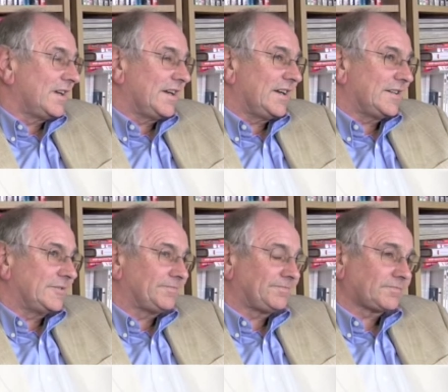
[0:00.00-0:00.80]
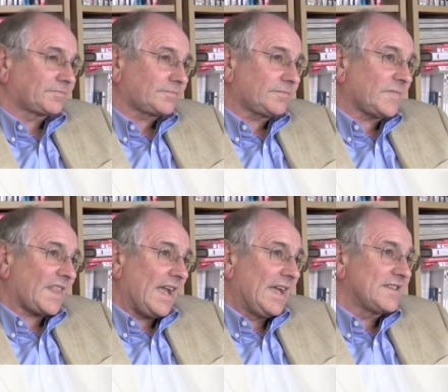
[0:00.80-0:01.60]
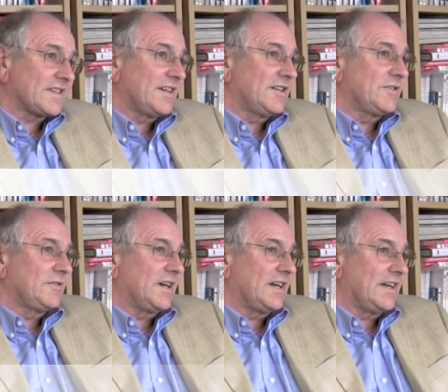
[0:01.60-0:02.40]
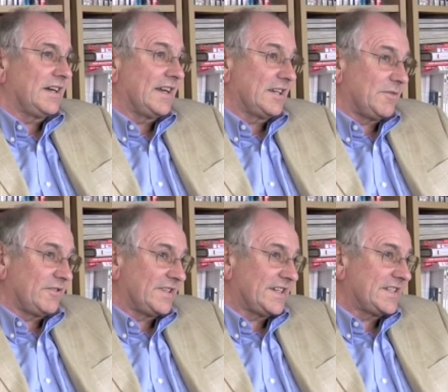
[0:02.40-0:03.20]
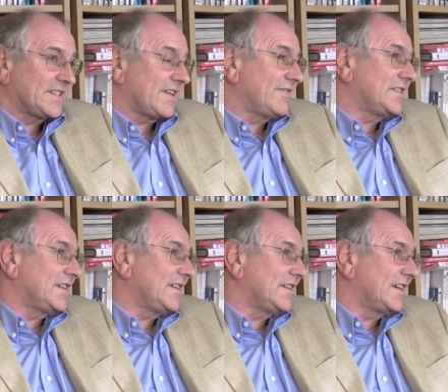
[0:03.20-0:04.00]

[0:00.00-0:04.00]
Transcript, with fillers: Um, and so, uh, and Le Mans in 1970,